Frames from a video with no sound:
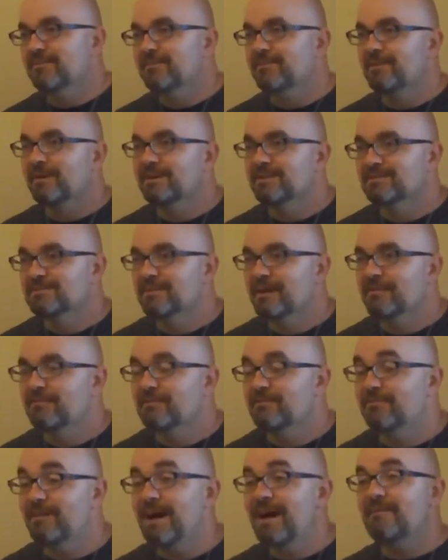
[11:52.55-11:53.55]
Whereas we have
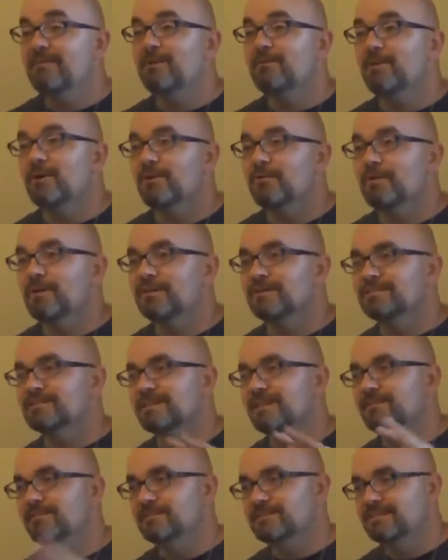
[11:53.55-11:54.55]
a 5-day work week
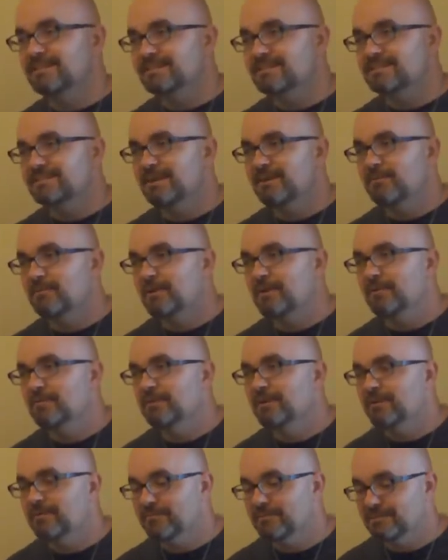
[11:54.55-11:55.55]
instead of a 6-day work
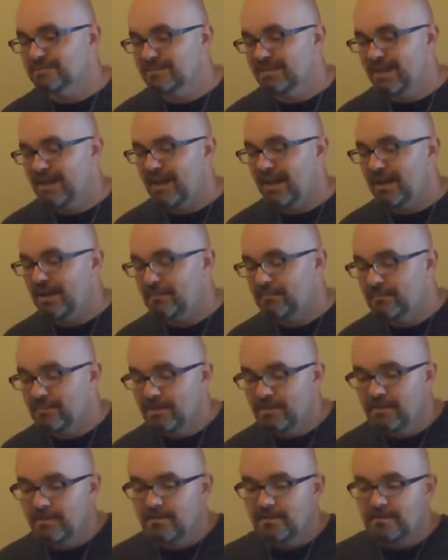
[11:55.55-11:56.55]
week, which they have.
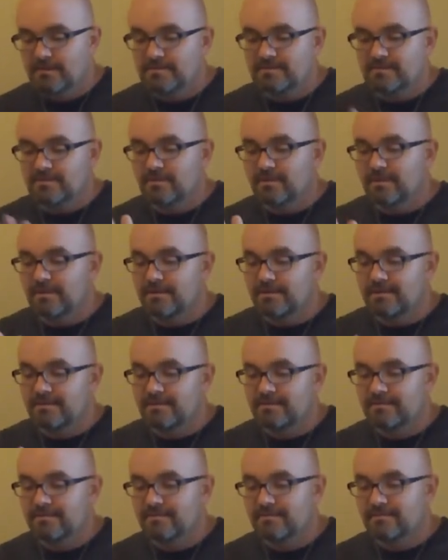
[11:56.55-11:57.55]
So
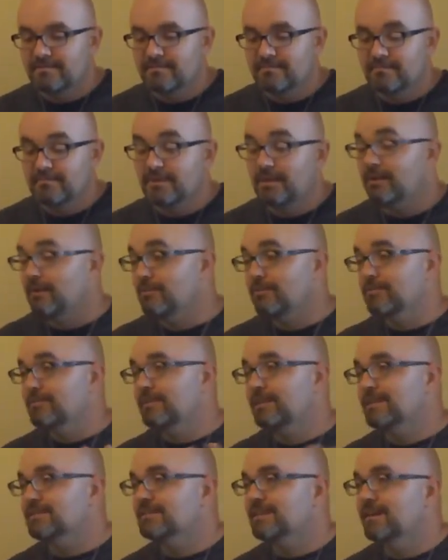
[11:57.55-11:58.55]

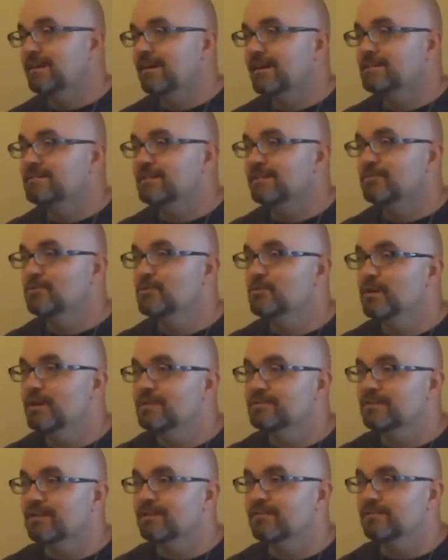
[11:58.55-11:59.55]
that's kind of nice to have 2
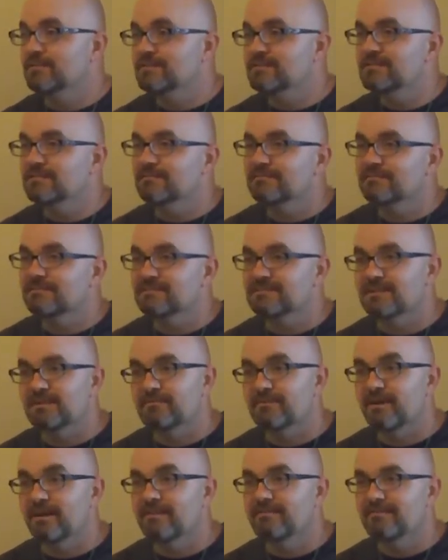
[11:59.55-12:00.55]
days off, isn't it? It's
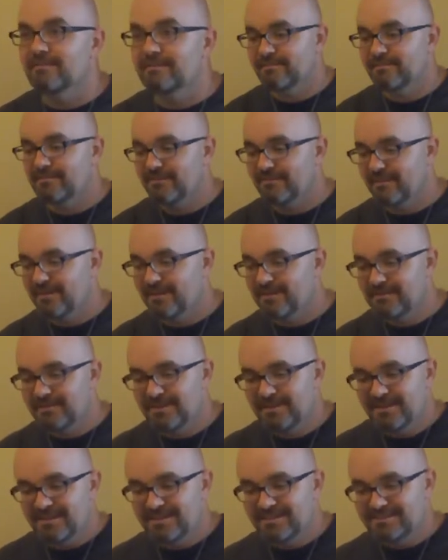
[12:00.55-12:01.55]
fine, right?
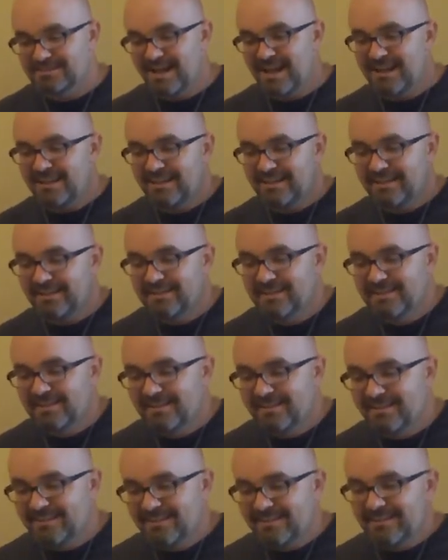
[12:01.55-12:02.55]
Exactly.
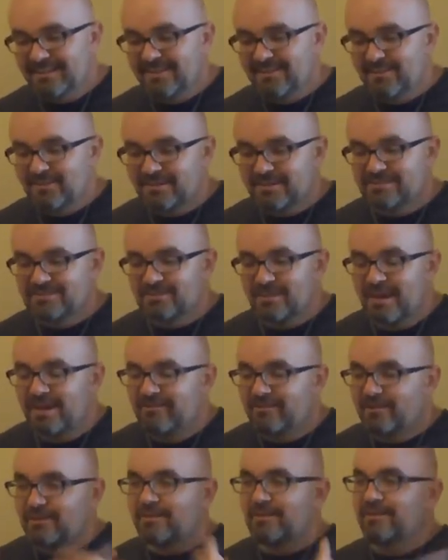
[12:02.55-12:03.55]
Because you
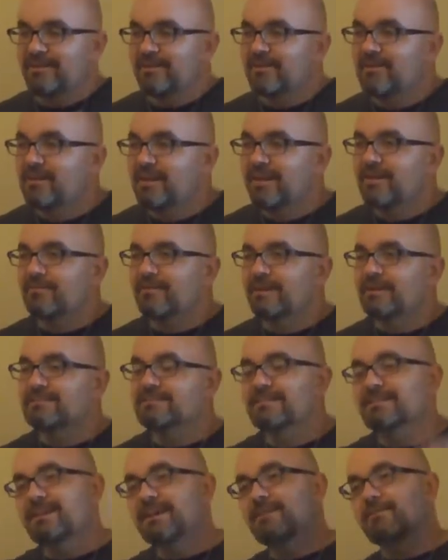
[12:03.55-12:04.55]
have your day of
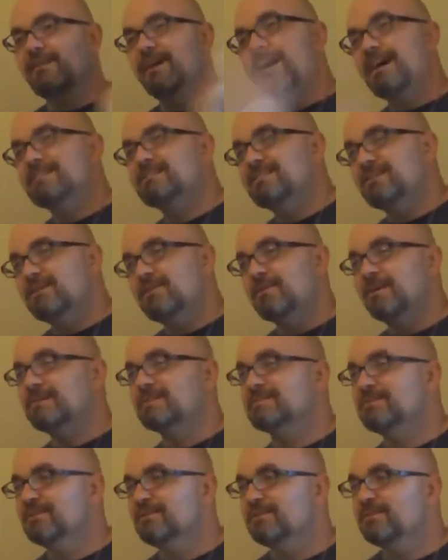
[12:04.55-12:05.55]
rest, and you have God's day of
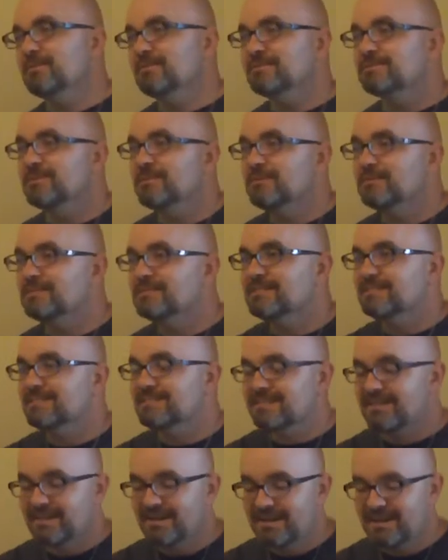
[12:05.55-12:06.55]
rest. So
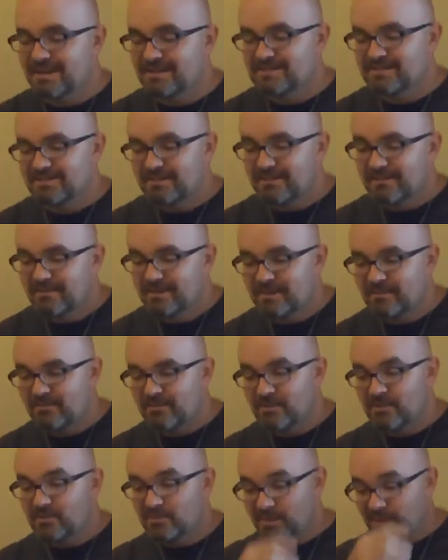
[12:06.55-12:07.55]
it's kind of nice. A day for
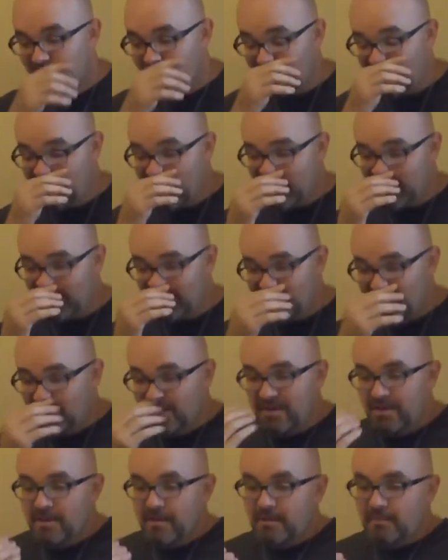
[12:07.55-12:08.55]
you, a day for God.
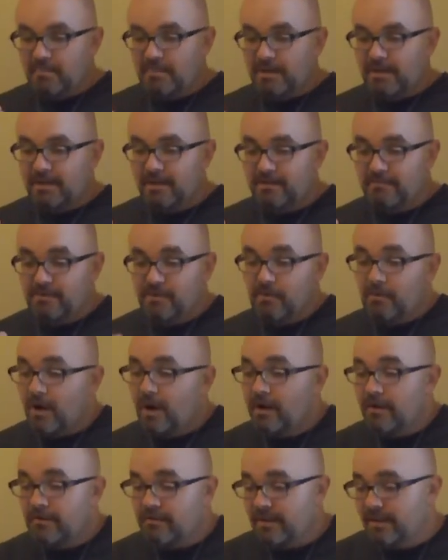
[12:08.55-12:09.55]
But if you don't
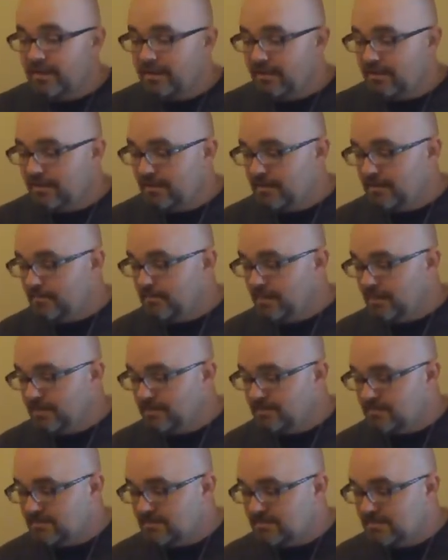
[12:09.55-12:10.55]
honor that,
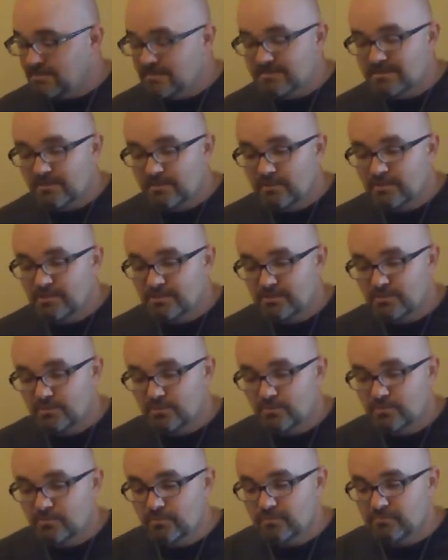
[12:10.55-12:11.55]
it's going to
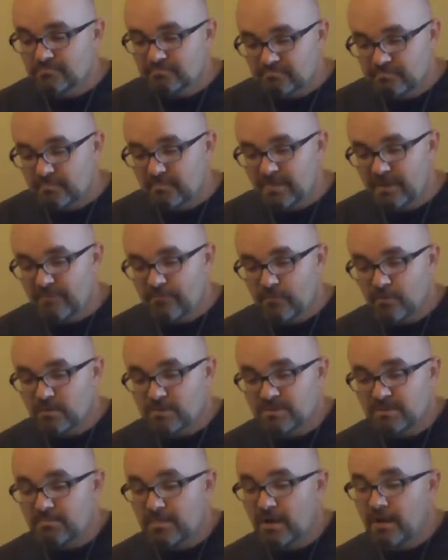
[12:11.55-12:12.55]
be
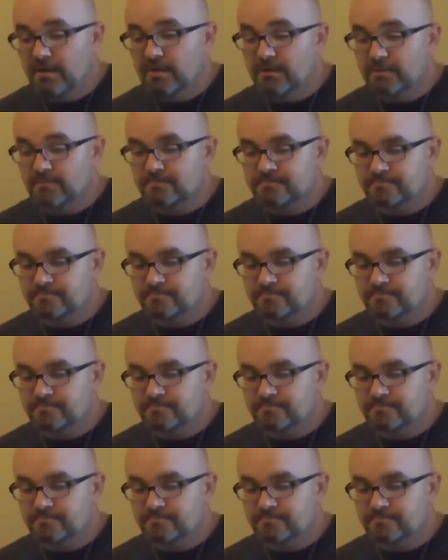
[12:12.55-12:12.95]
forced upon you.